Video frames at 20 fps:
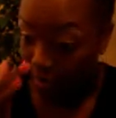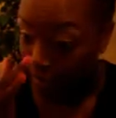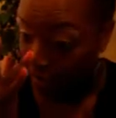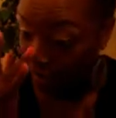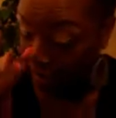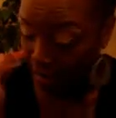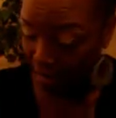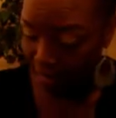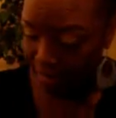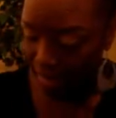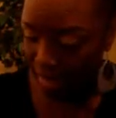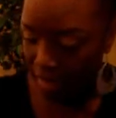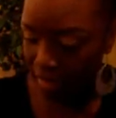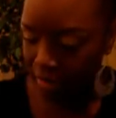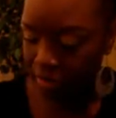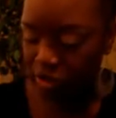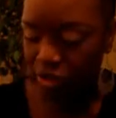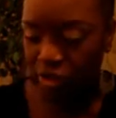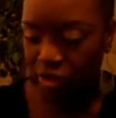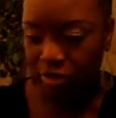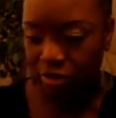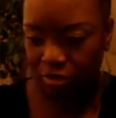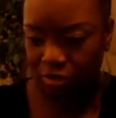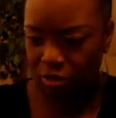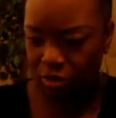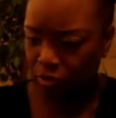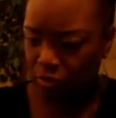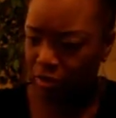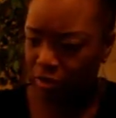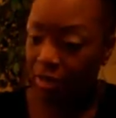I think $8,
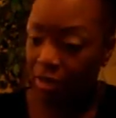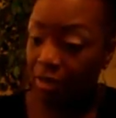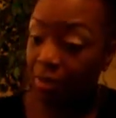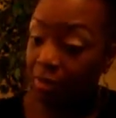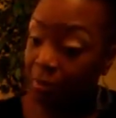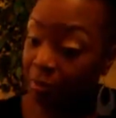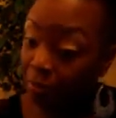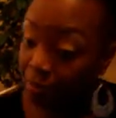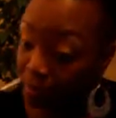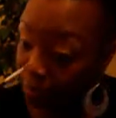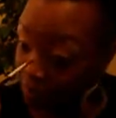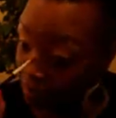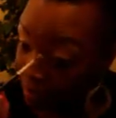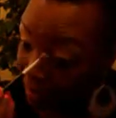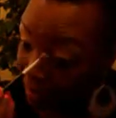no, um,